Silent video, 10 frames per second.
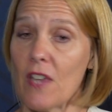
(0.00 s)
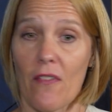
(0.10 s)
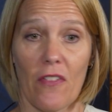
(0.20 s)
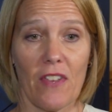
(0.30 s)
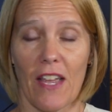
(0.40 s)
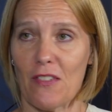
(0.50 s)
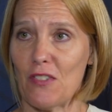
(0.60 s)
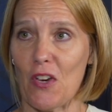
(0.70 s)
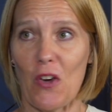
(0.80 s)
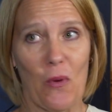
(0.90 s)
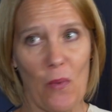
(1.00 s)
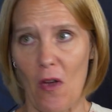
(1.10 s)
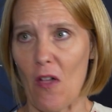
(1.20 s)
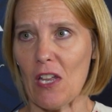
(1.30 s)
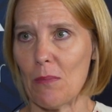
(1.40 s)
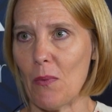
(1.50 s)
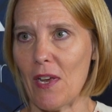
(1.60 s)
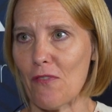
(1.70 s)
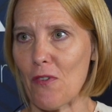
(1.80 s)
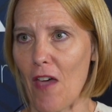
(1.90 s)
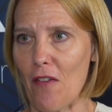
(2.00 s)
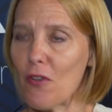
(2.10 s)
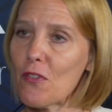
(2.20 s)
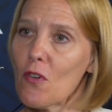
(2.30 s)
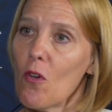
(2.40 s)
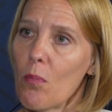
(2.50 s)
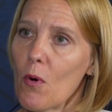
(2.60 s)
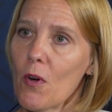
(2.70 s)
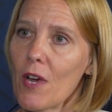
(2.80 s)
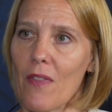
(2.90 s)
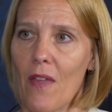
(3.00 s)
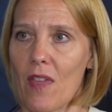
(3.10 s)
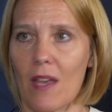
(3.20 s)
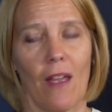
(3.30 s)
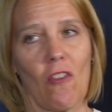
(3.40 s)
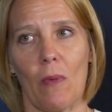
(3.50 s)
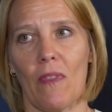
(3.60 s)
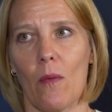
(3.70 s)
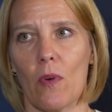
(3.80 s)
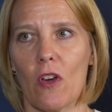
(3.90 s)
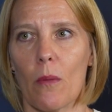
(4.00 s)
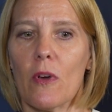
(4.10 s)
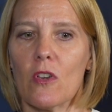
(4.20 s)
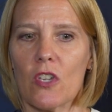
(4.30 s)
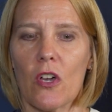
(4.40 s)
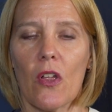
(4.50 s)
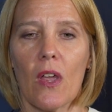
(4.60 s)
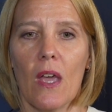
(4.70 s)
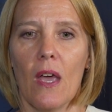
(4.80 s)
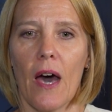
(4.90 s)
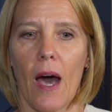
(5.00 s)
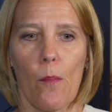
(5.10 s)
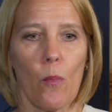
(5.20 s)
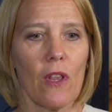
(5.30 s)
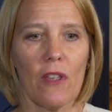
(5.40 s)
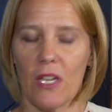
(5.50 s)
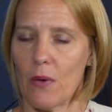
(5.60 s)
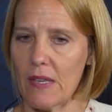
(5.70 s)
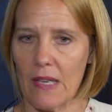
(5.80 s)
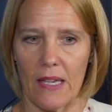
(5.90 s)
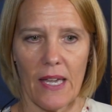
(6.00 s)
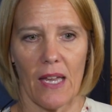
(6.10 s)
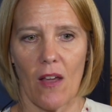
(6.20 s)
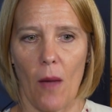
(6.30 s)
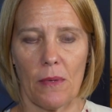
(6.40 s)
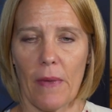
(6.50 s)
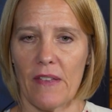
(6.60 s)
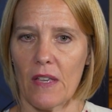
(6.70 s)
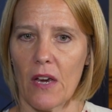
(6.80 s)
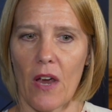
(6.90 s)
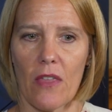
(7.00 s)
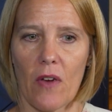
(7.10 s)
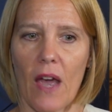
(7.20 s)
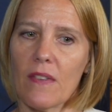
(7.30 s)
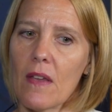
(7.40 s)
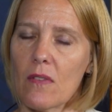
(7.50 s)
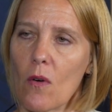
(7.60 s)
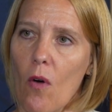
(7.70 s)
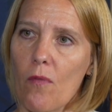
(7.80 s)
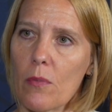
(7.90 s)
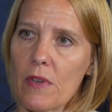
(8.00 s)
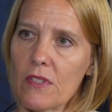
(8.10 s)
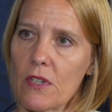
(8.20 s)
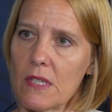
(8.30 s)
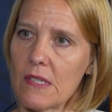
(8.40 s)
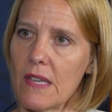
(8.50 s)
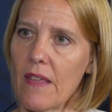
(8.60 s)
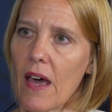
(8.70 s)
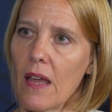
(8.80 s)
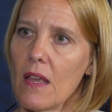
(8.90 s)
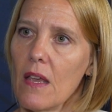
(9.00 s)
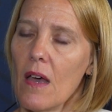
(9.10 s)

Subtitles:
half of next year, we're all going to be waiting for that first gold pour and then the announcement that we're commercial. We're optimizing our other assets, so hopefully we'll start to see that